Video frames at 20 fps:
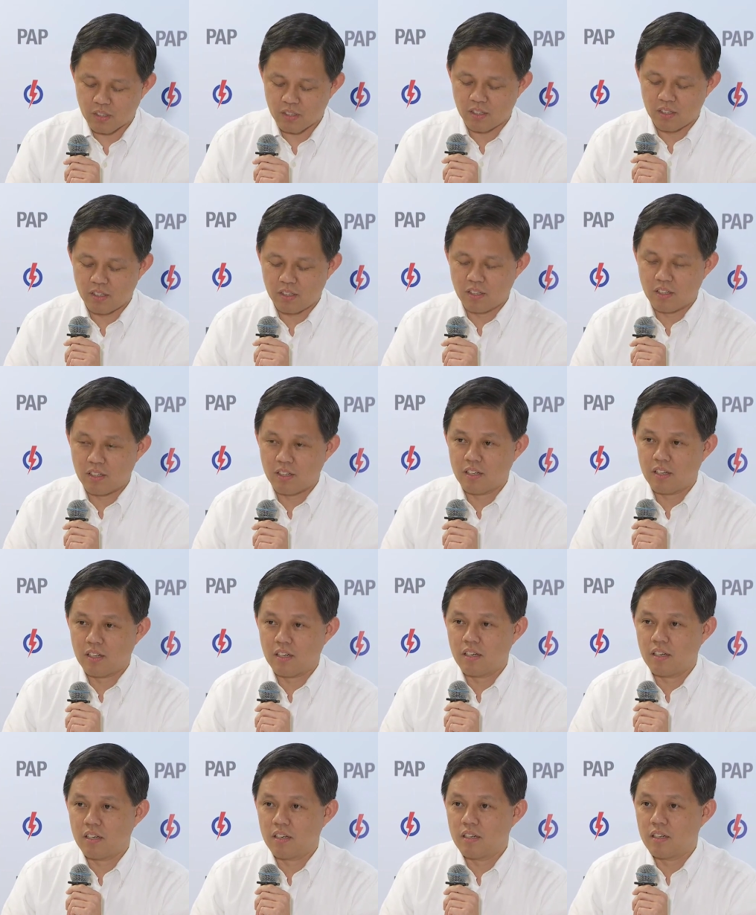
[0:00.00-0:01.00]

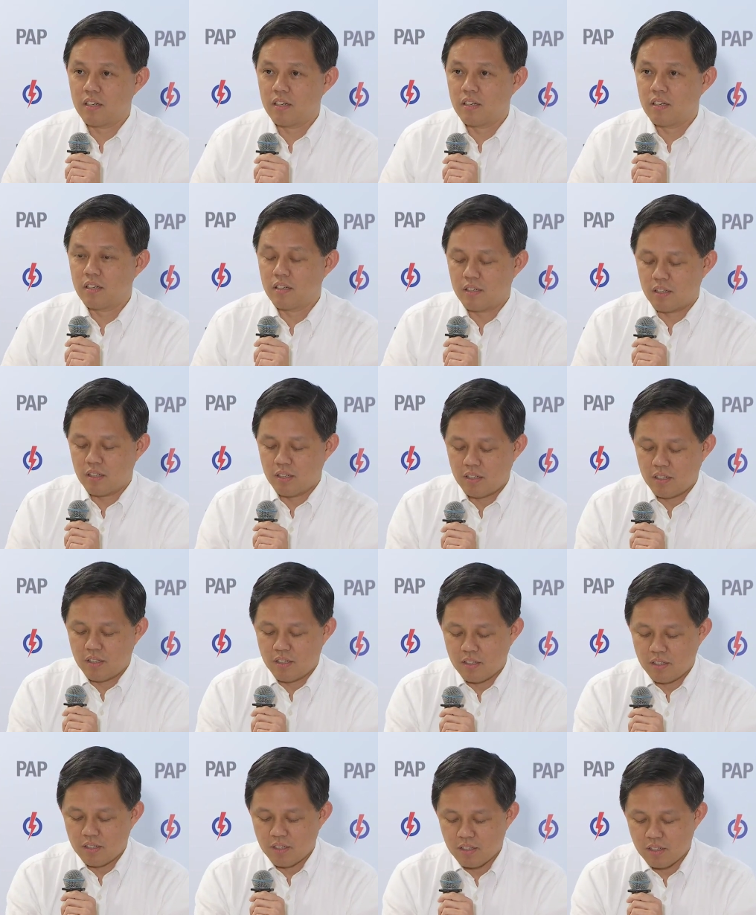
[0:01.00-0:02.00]

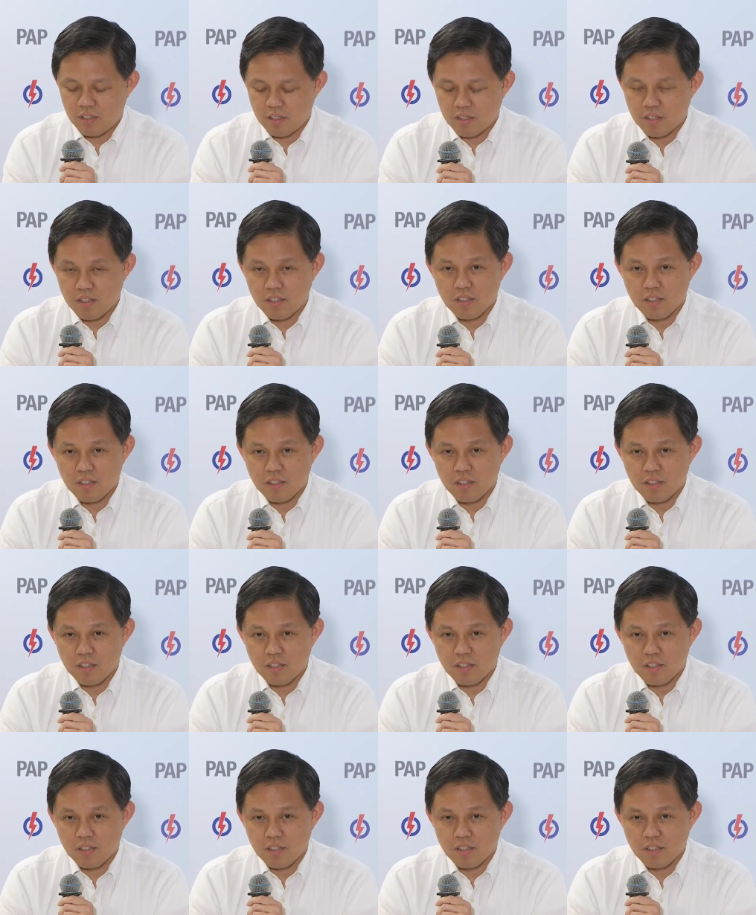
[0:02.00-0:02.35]
(silence)